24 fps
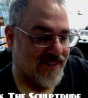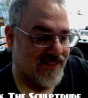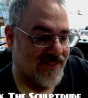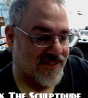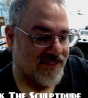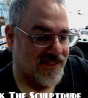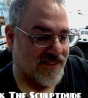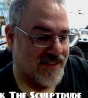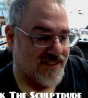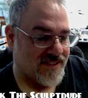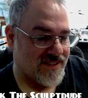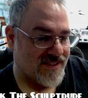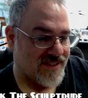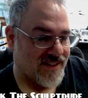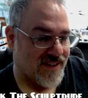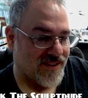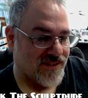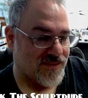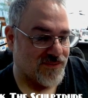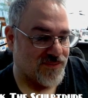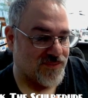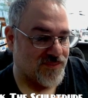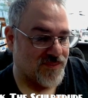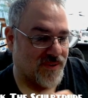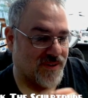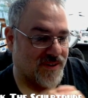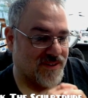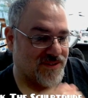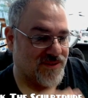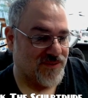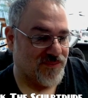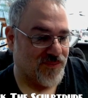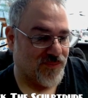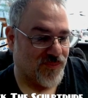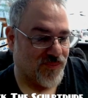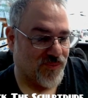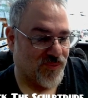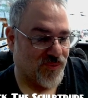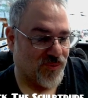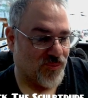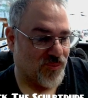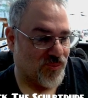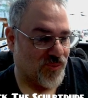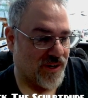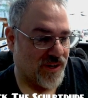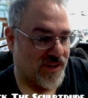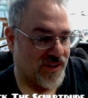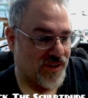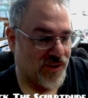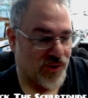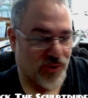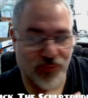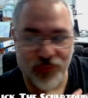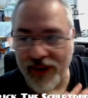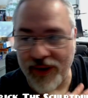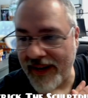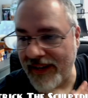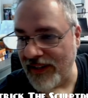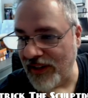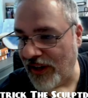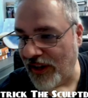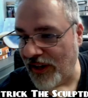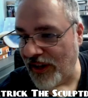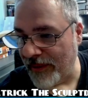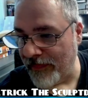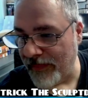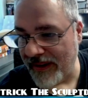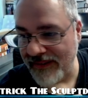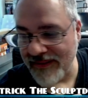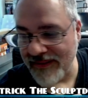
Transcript: listen to us rattle on about